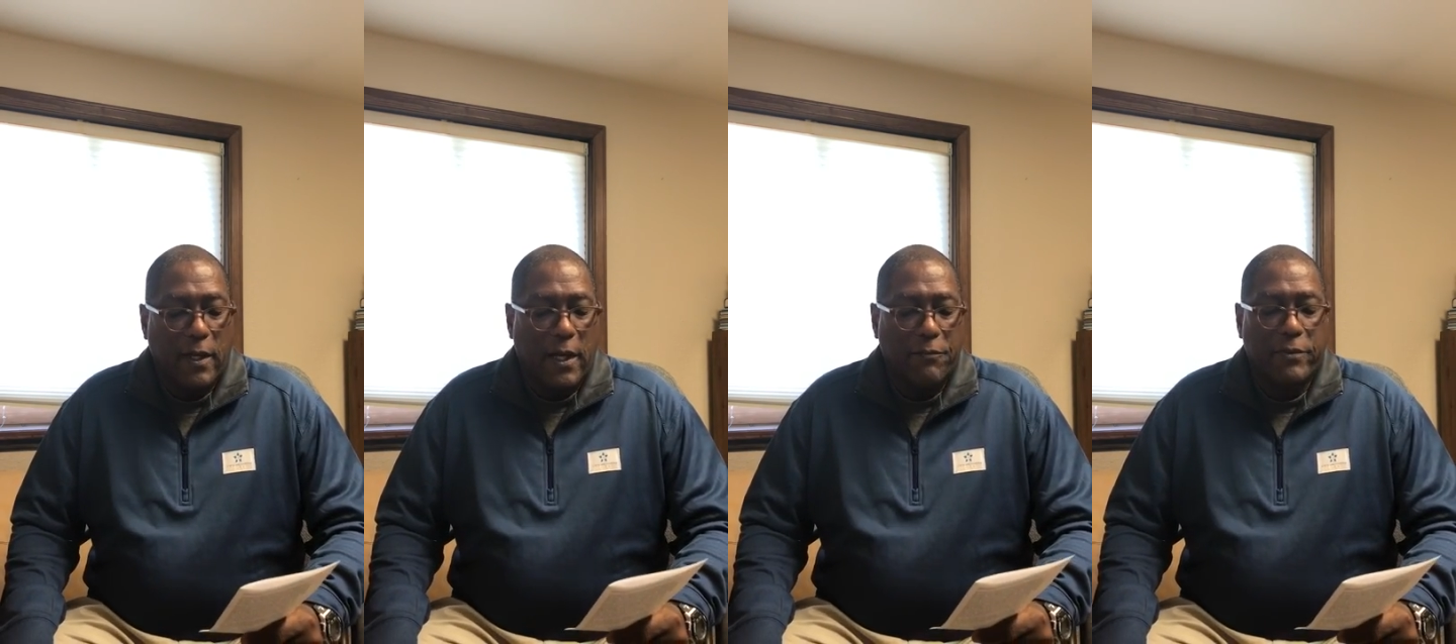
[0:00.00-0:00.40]

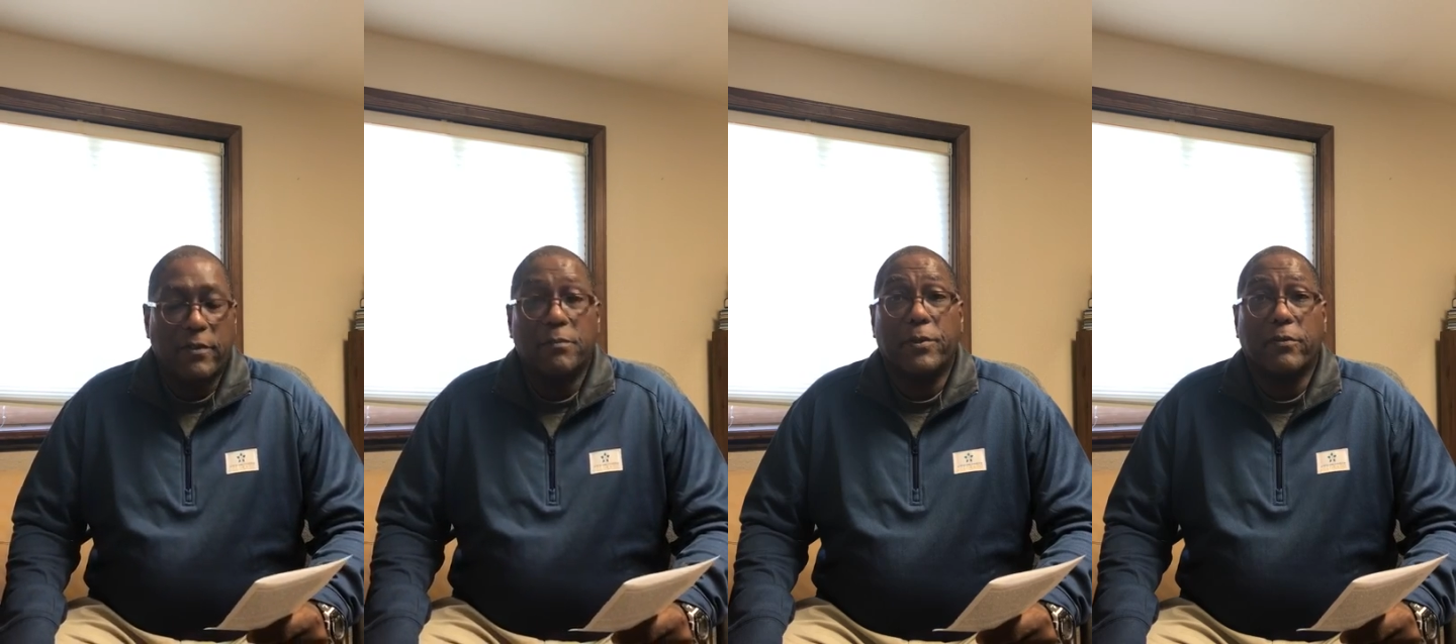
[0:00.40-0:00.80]
I
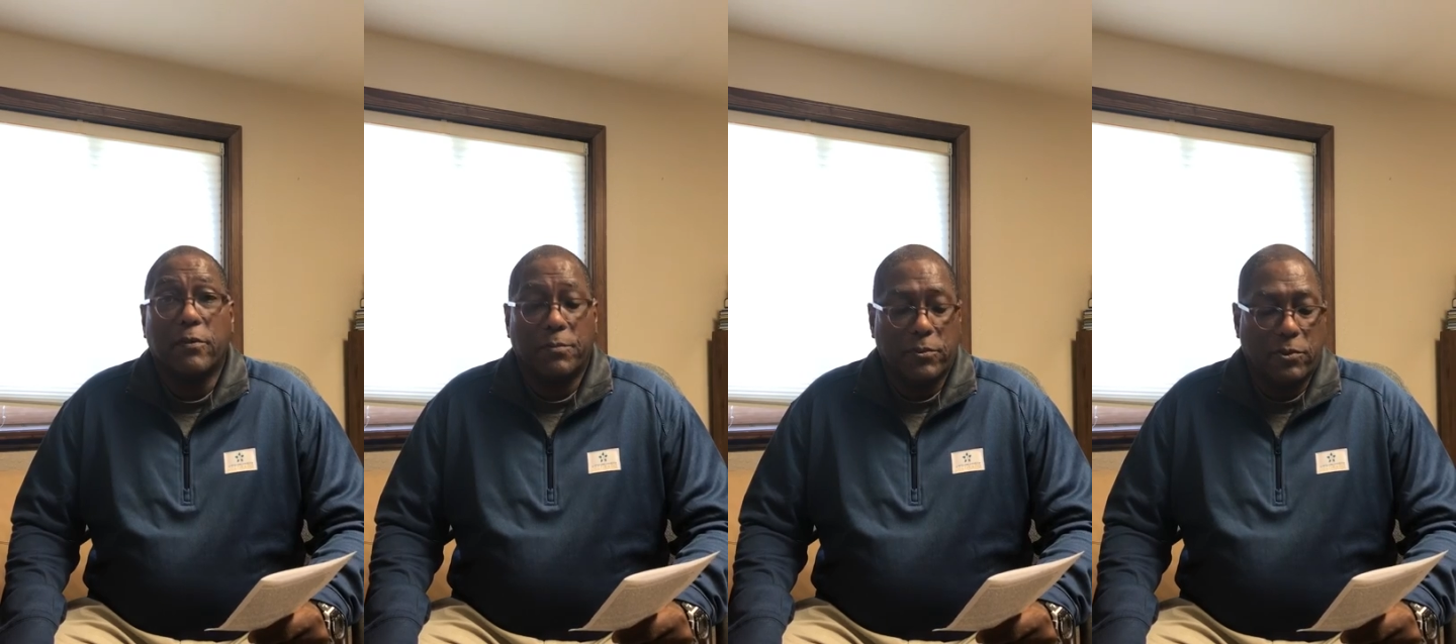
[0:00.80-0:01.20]
visited
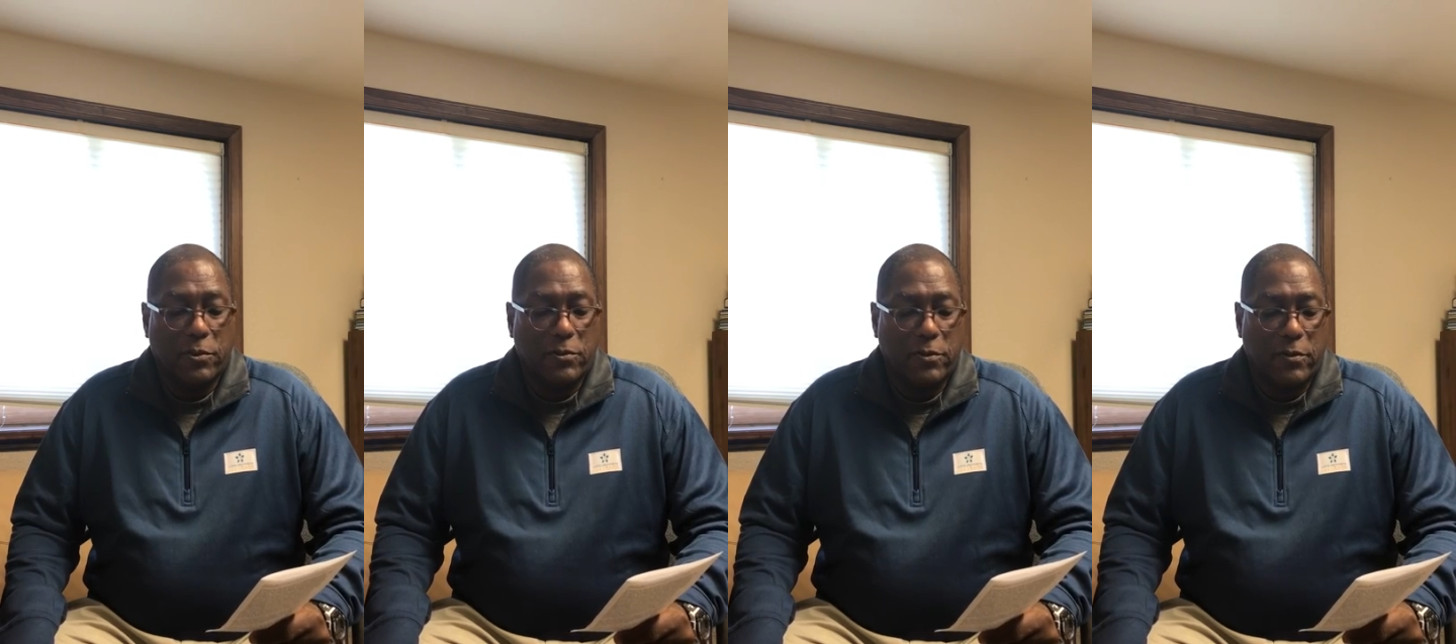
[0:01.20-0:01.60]
Episcopal
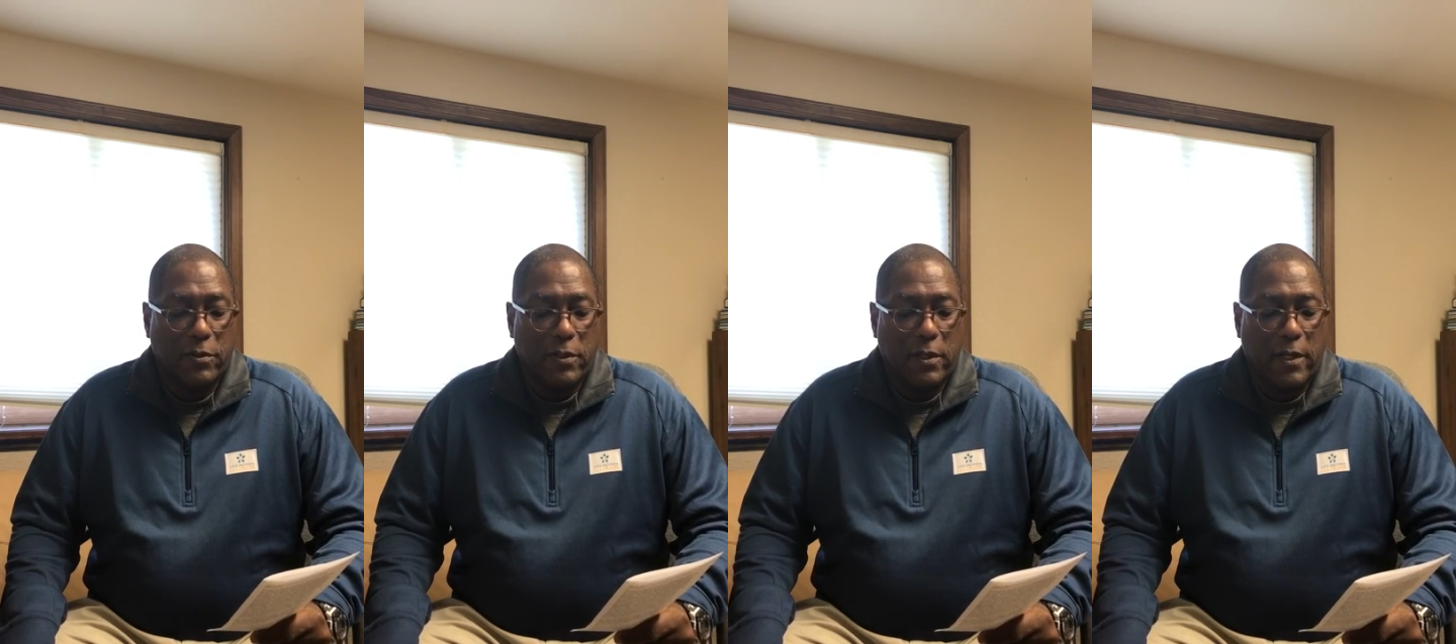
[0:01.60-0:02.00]
churches,
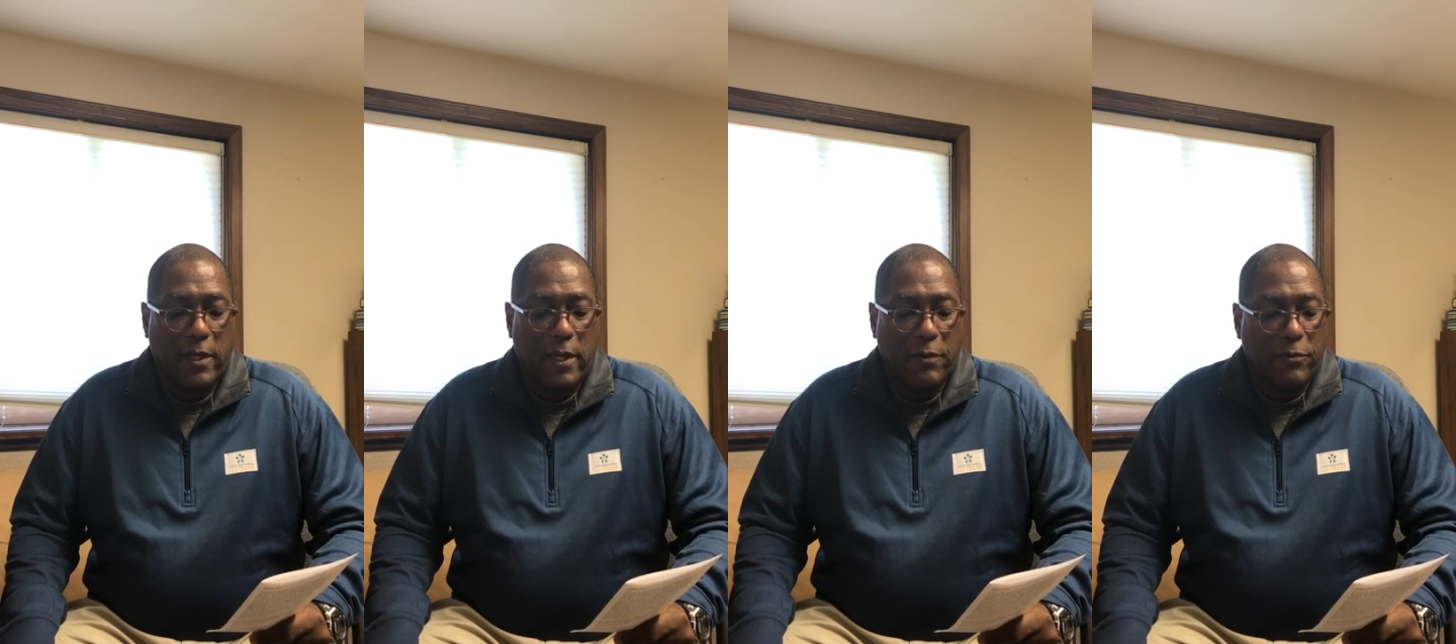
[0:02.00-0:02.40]
and
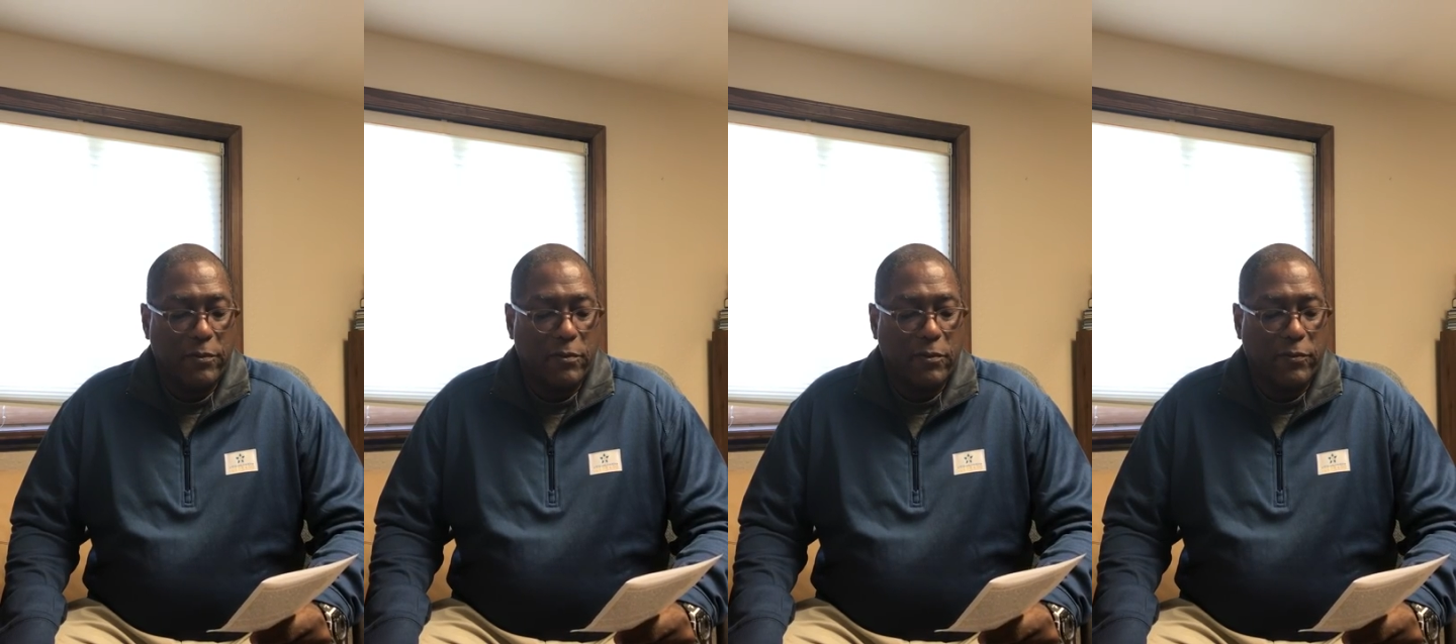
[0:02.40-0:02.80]
I
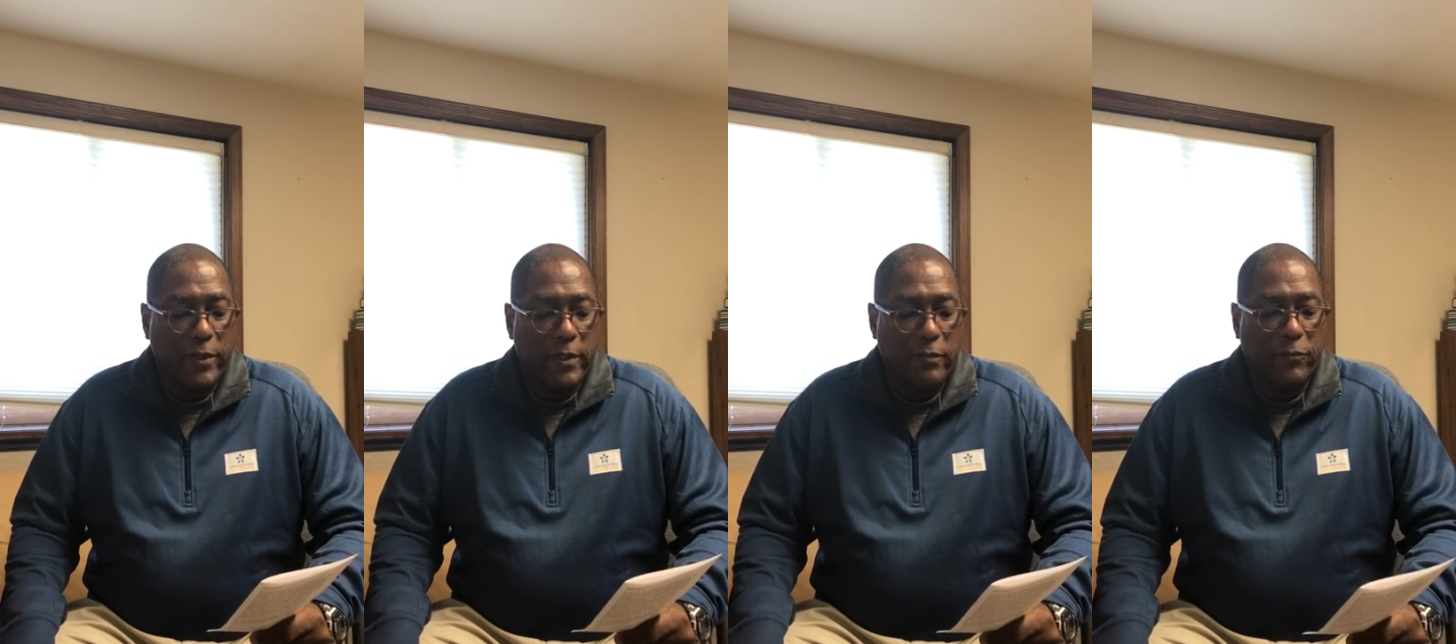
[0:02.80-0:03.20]
was
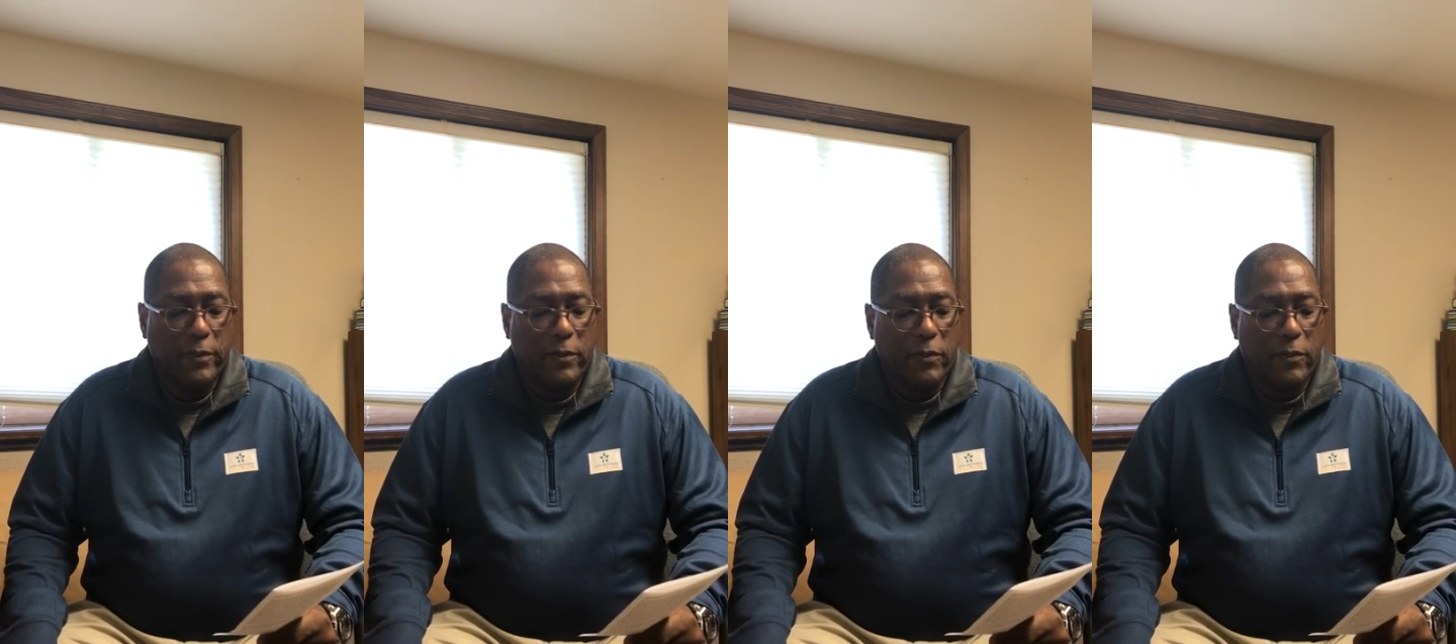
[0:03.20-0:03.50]
greeted with